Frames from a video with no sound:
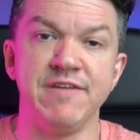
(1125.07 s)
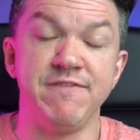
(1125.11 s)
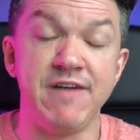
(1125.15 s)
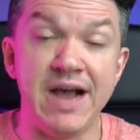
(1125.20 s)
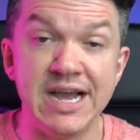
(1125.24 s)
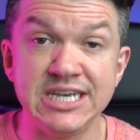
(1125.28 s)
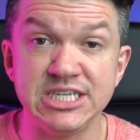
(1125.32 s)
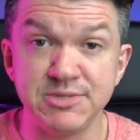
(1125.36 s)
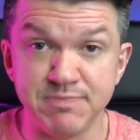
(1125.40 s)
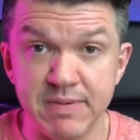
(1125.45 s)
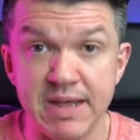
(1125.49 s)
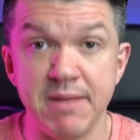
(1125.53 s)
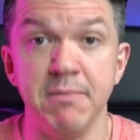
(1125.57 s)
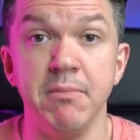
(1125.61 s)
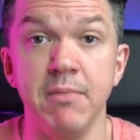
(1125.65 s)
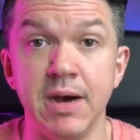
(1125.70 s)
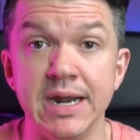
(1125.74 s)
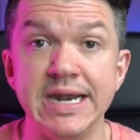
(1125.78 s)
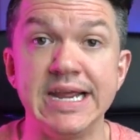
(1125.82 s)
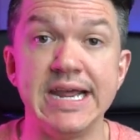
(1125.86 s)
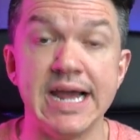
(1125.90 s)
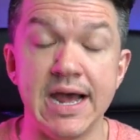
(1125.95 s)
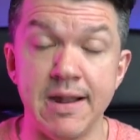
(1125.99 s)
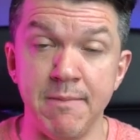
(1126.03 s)
if I spent
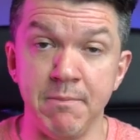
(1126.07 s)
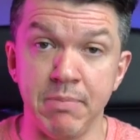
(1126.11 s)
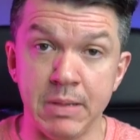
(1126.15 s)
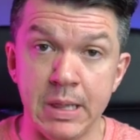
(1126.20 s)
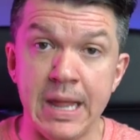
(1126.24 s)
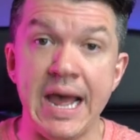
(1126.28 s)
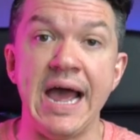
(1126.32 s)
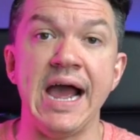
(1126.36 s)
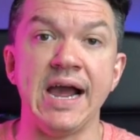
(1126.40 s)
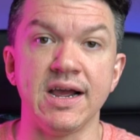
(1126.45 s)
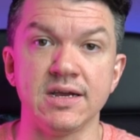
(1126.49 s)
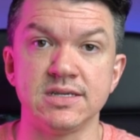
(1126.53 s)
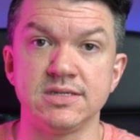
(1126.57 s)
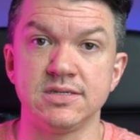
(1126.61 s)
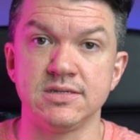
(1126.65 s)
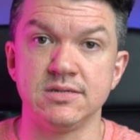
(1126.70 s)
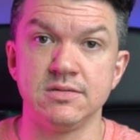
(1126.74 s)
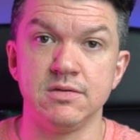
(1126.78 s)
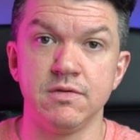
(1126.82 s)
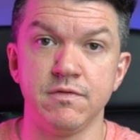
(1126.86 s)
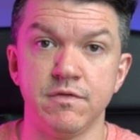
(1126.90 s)
money on plaques